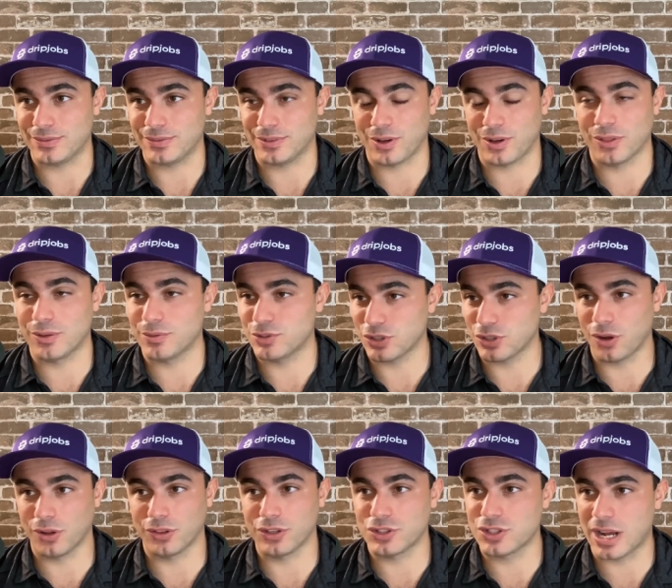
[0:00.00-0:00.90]
all the
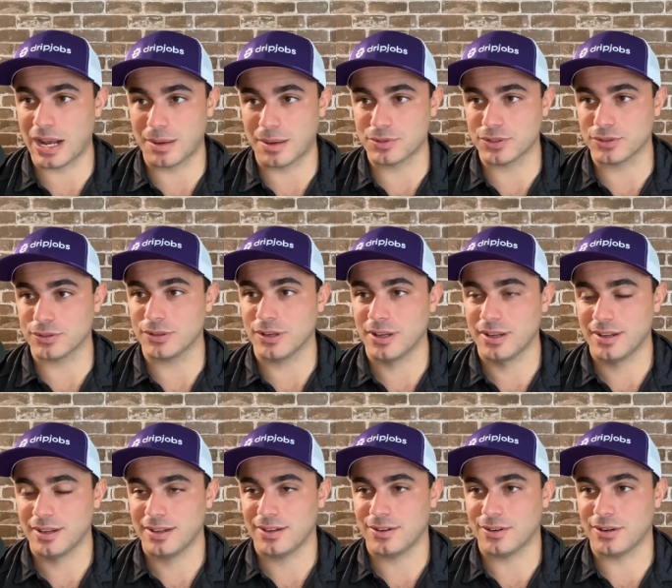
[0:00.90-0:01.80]
all the jobs are
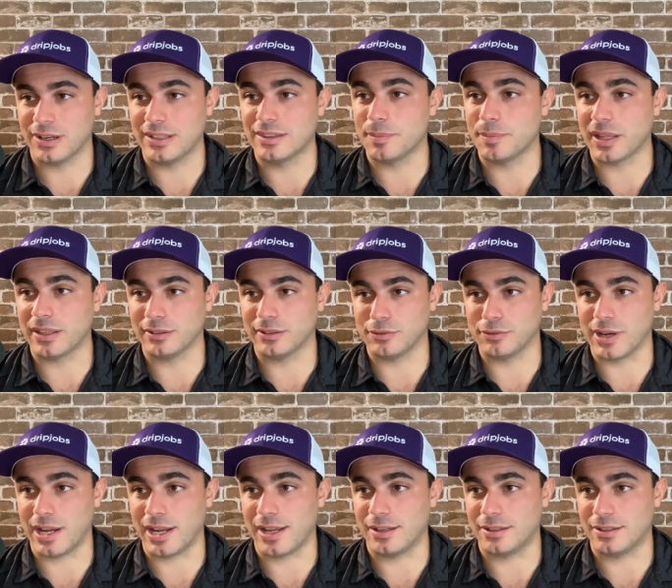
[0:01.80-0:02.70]
are independently
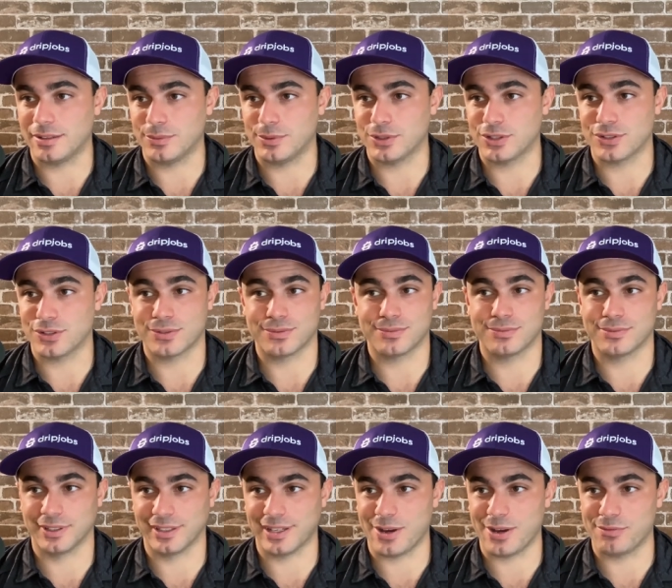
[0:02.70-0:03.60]
ran, which is
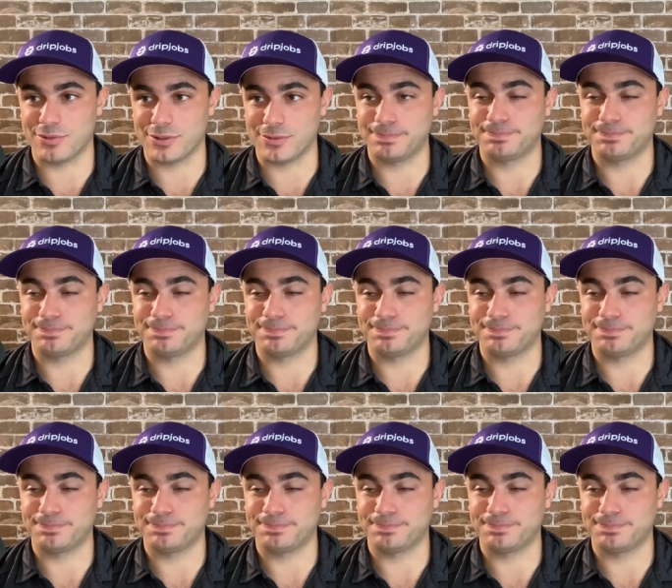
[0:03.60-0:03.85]
really helpful.